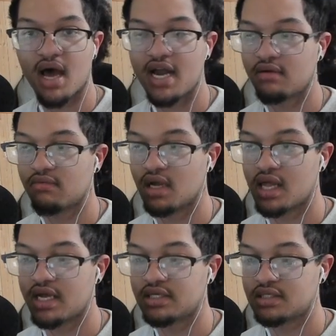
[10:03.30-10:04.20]
I didn't
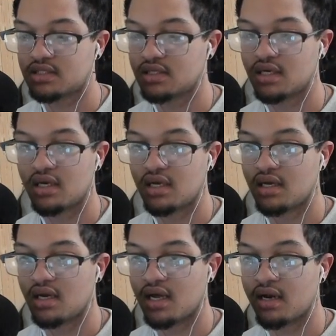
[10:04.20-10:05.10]
realize
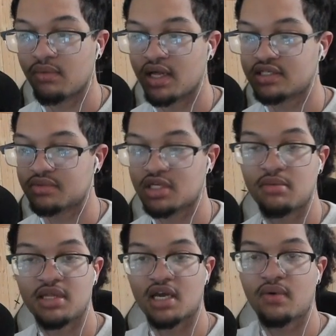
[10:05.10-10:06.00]
I didn't realize it was gonna
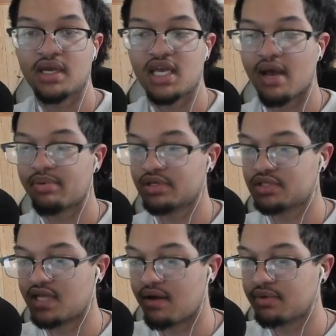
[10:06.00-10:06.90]
be that quick,
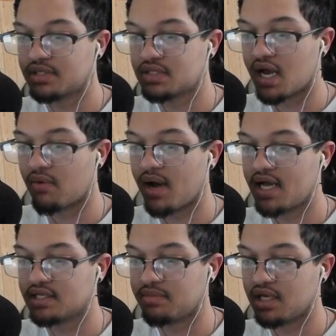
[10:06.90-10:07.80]
Yappers. That was kind of
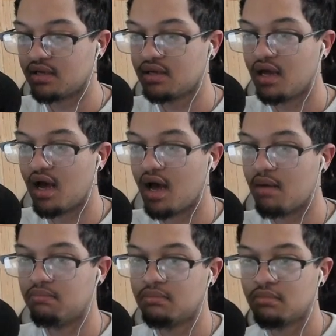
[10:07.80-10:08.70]
wild to me. Um,